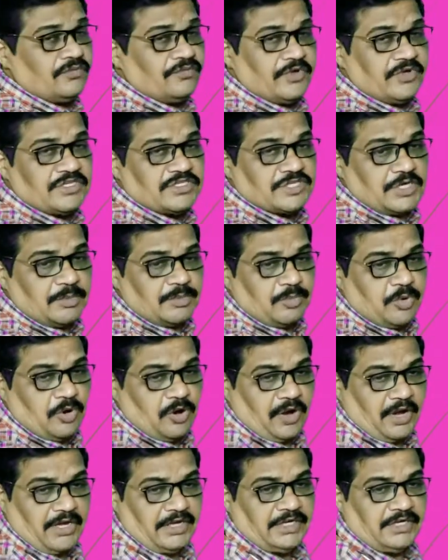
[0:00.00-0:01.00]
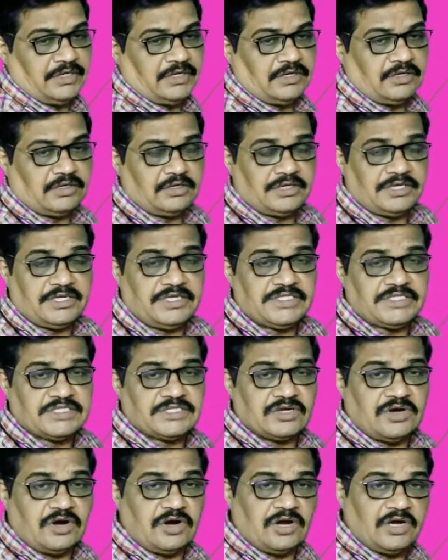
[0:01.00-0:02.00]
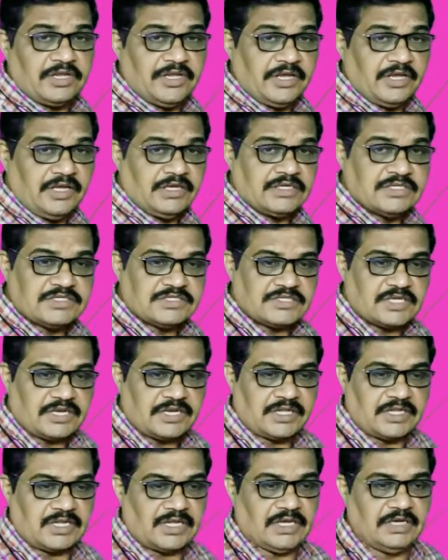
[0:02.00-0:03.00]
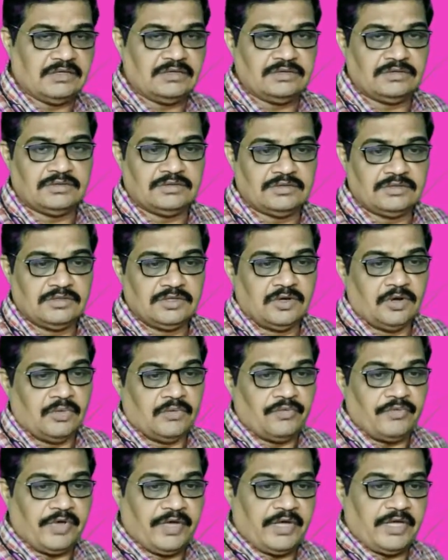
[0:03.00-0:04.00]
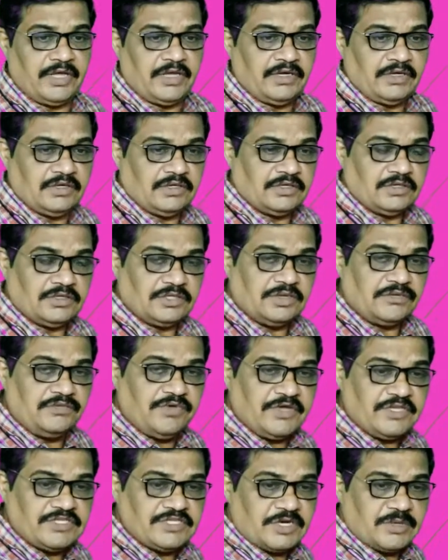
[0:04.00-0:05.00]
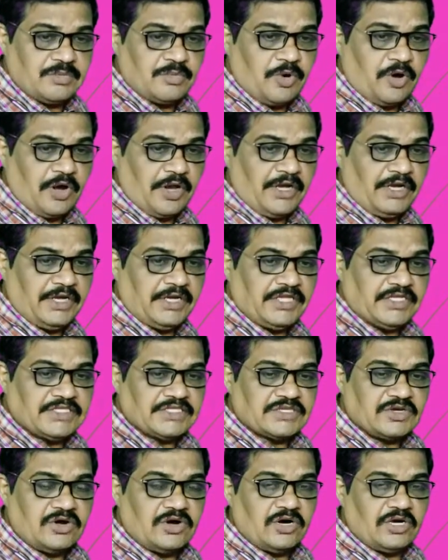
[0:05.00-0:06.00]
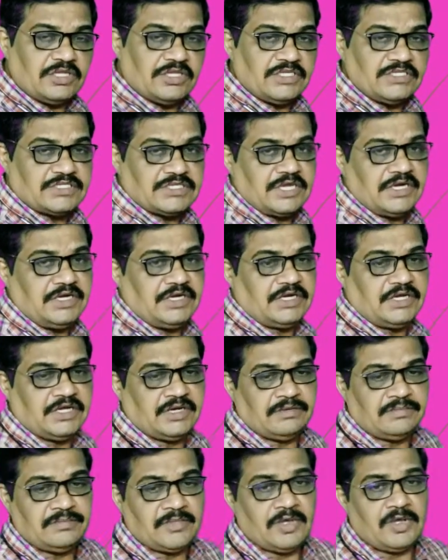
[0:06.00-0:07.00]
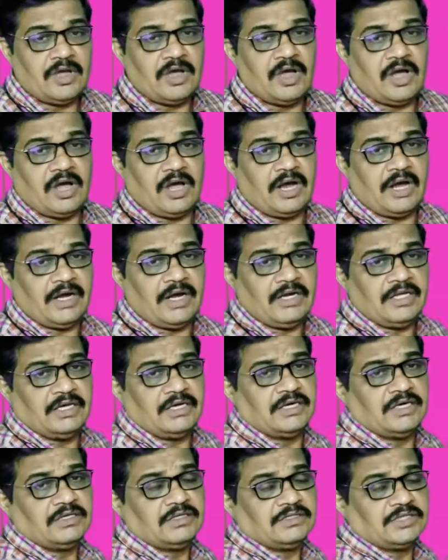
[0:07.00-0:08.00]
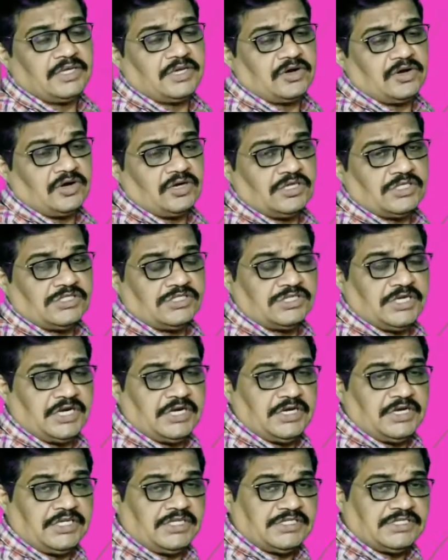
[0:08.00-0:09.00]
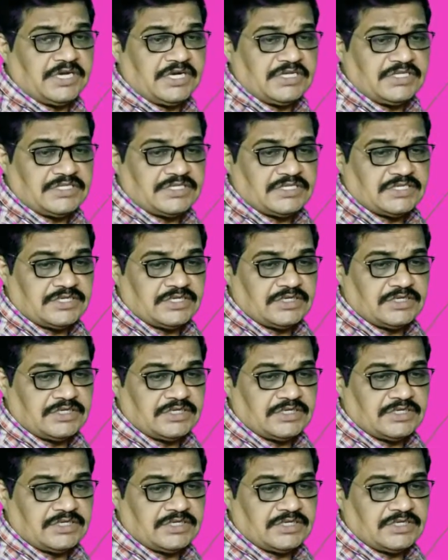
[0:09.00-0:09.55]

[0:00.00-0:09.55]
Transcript: fixed point is called a circle, where the fixed point is called the center and the constant distance